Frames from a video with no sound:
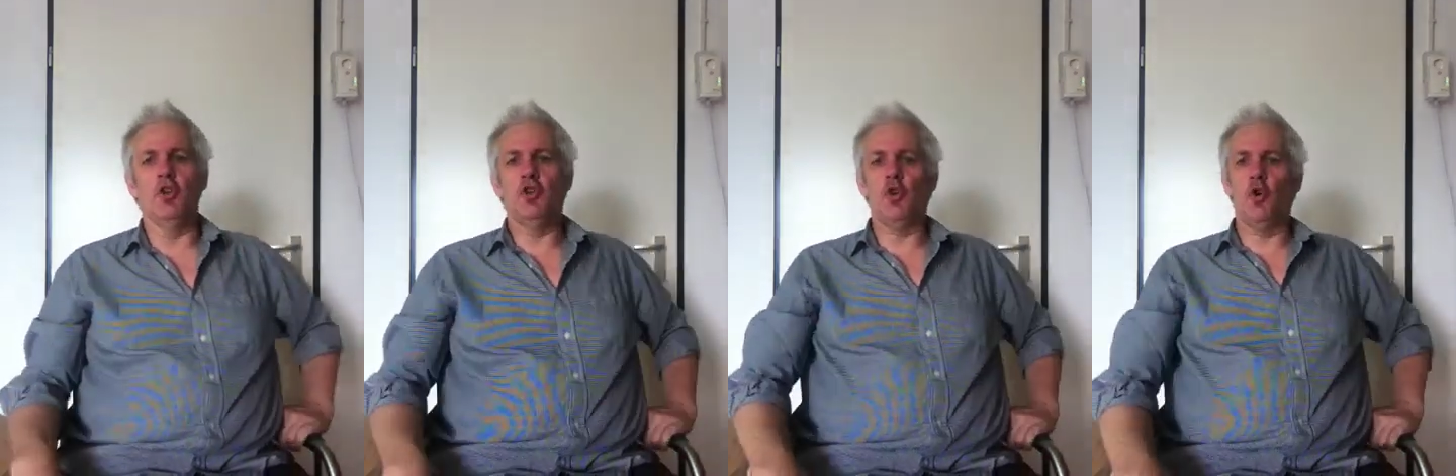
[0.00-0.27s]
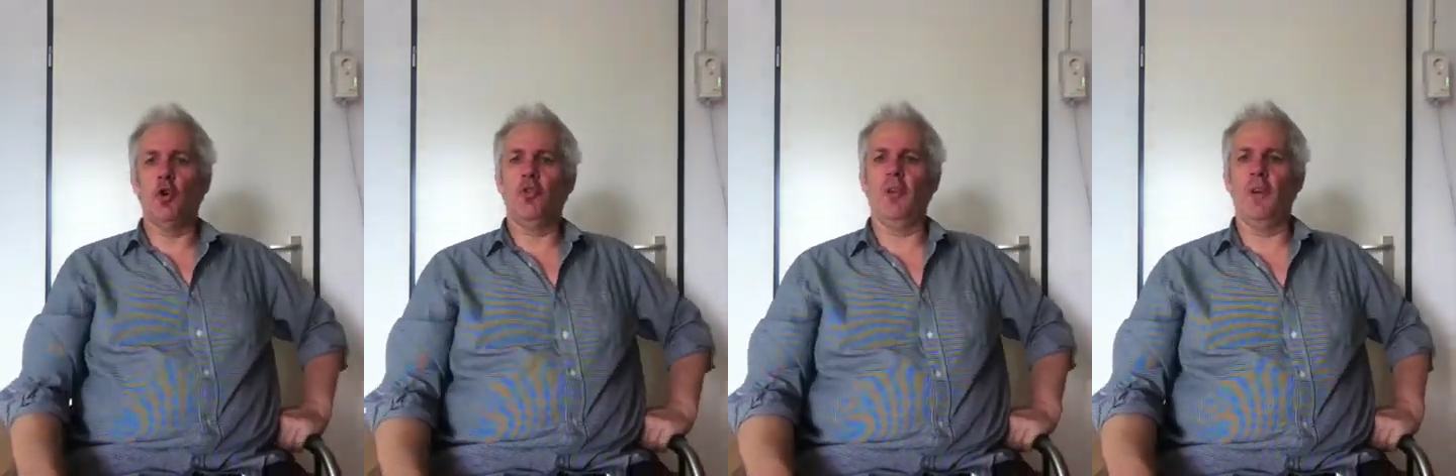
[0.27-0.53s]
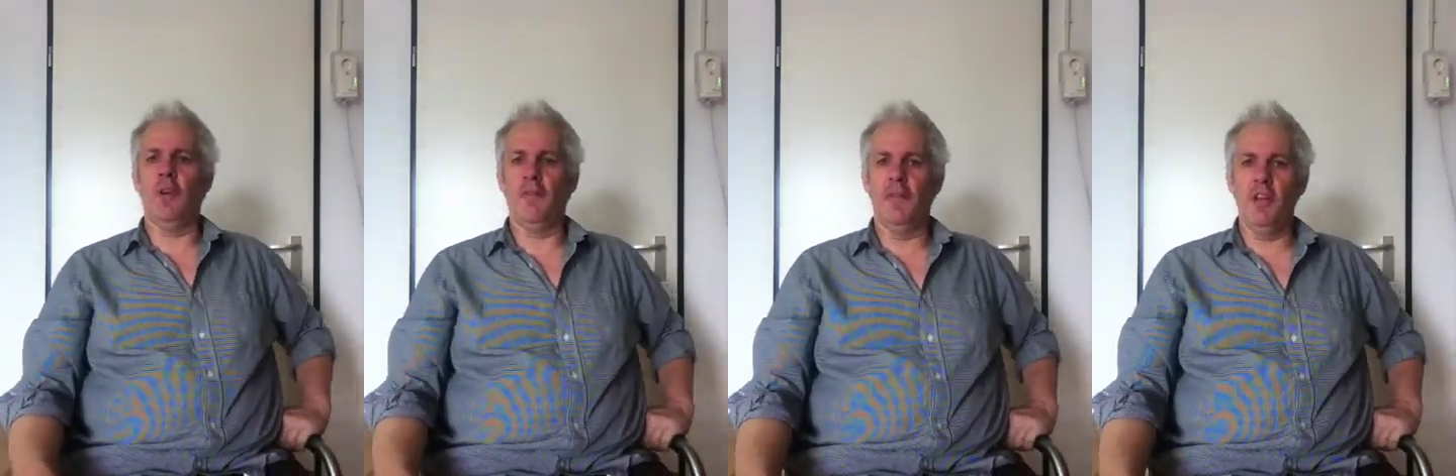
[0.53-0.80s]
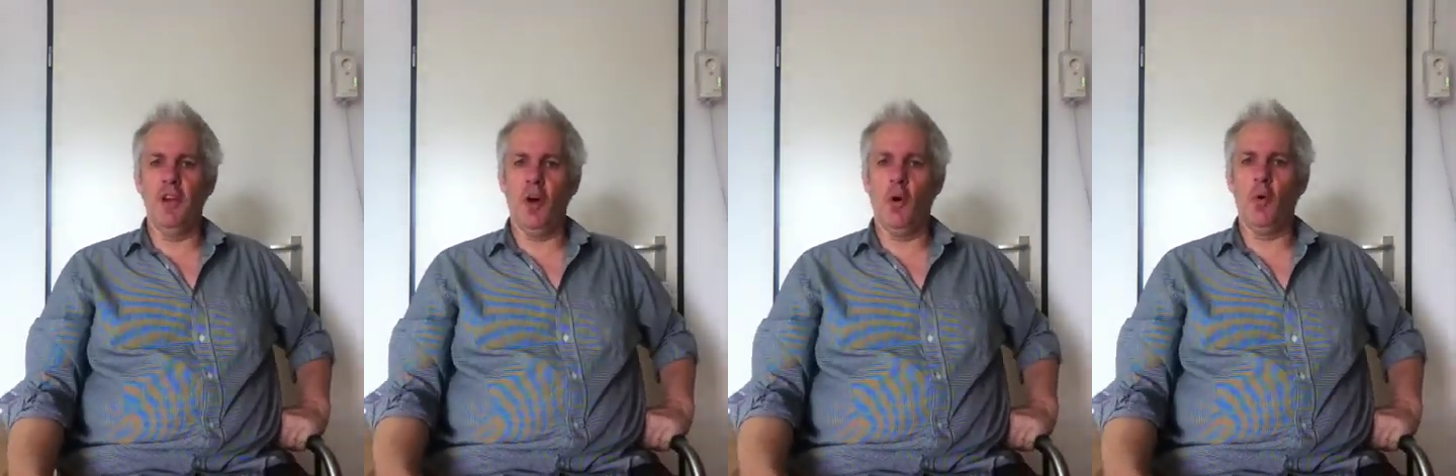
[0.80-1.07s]
short
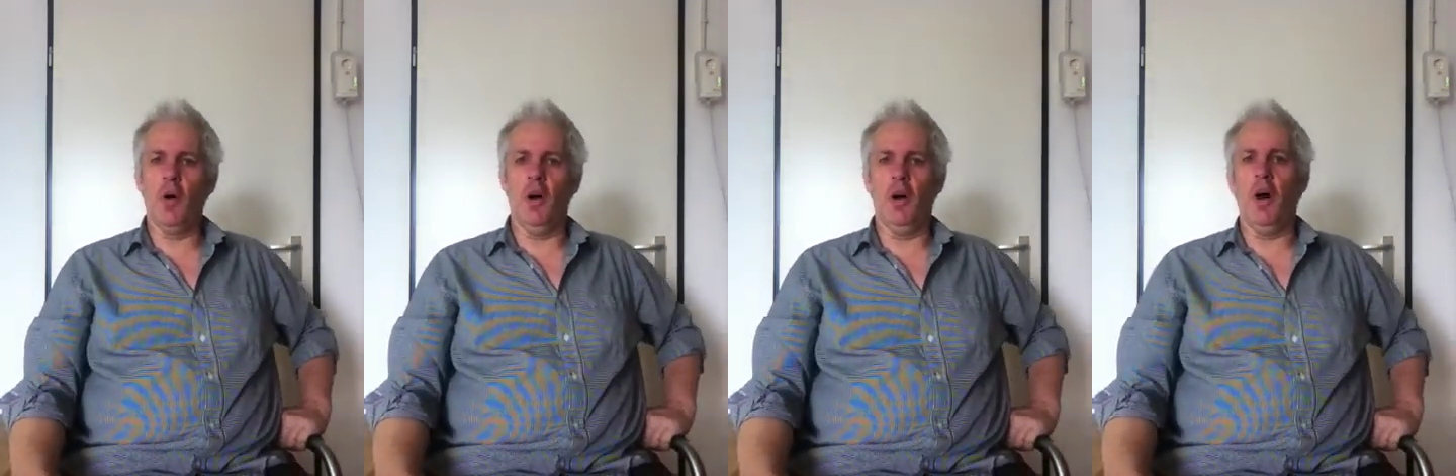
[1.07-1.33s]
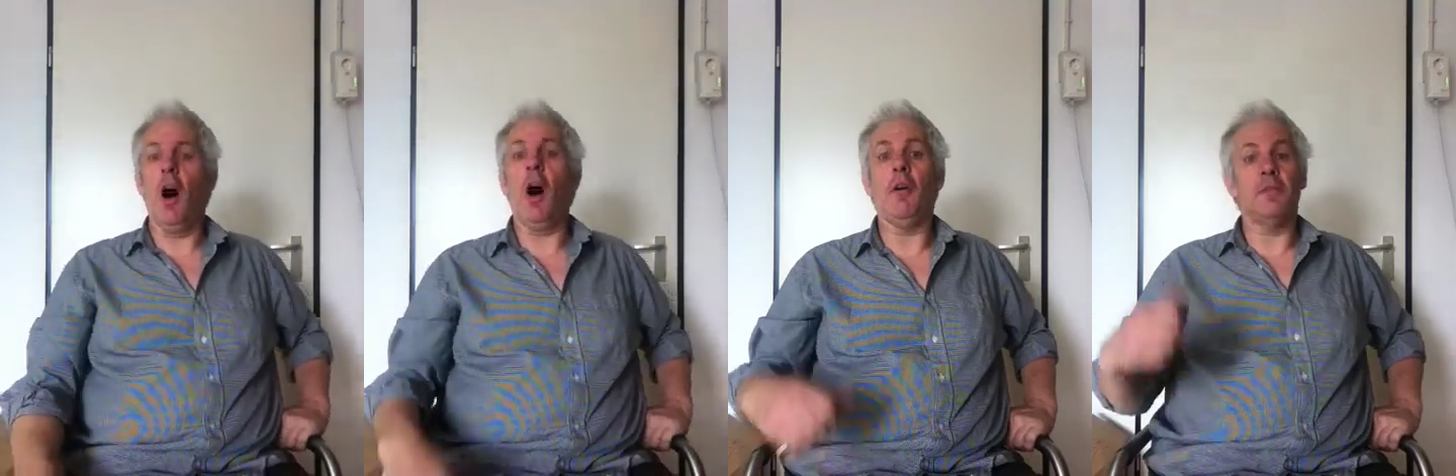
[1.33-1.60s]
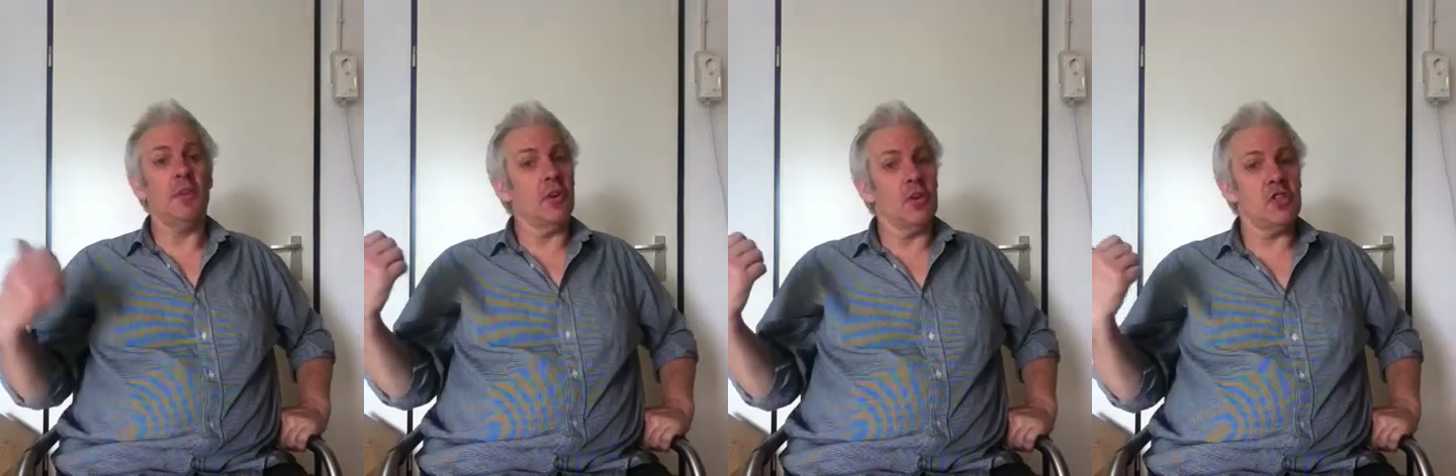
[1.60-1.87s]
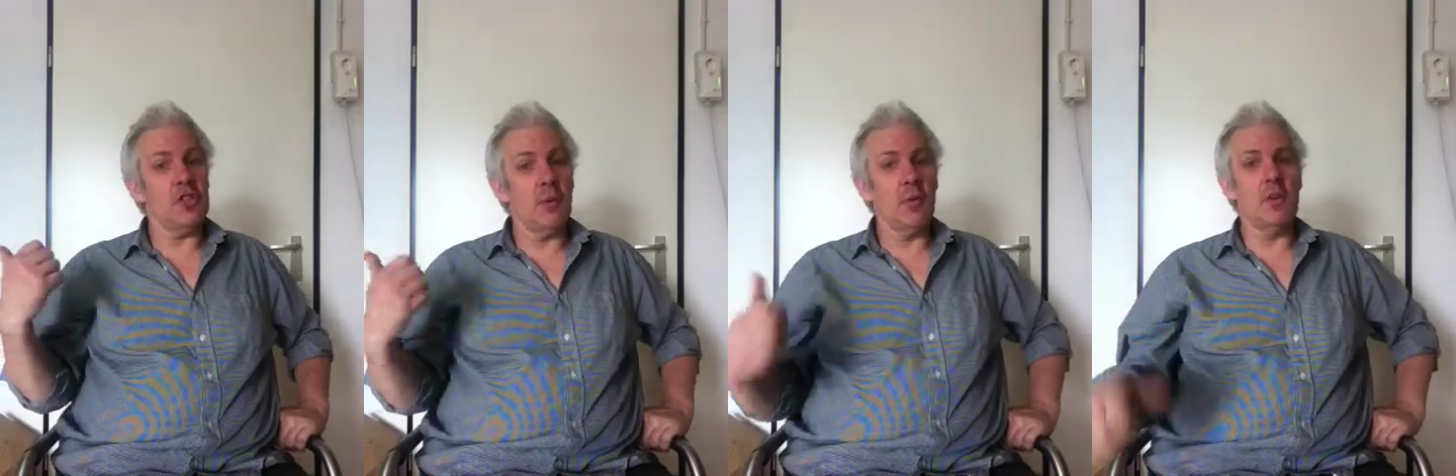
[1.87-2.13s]
video after the
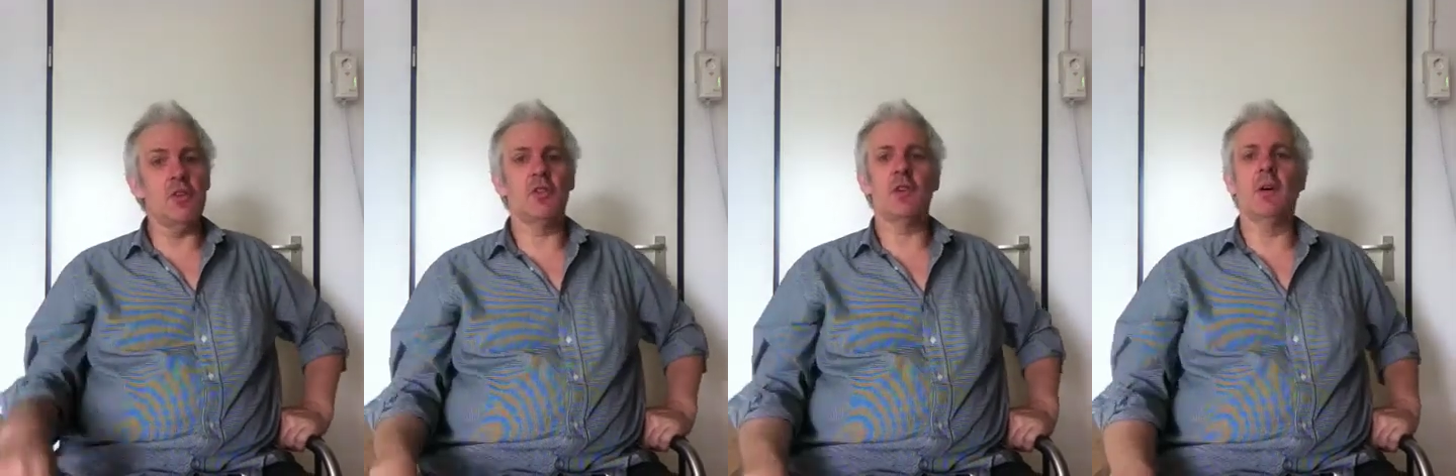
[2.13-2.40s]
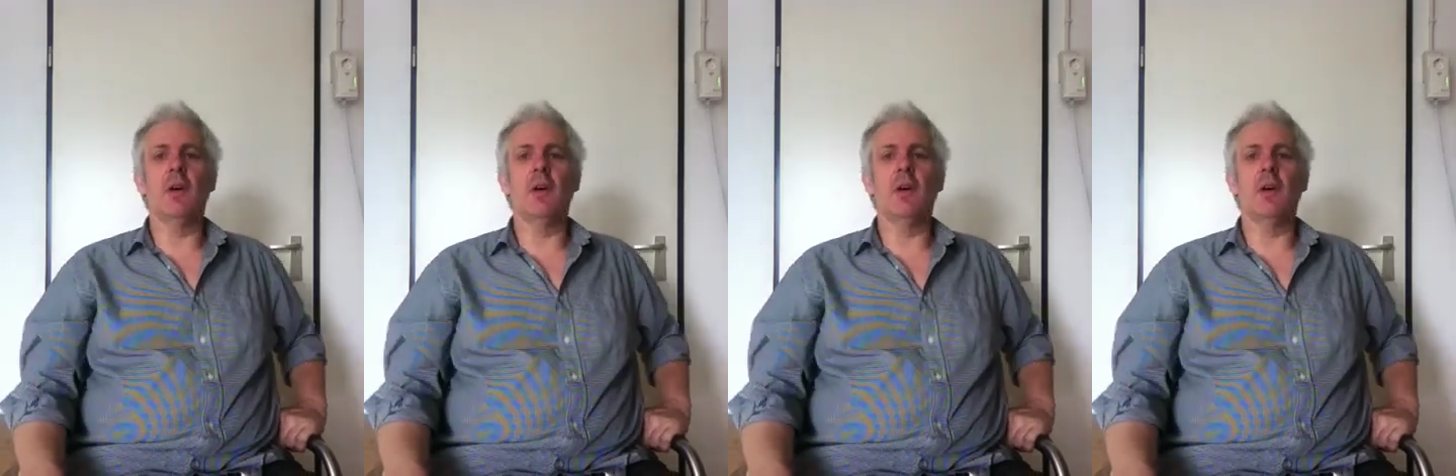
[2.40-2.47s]
series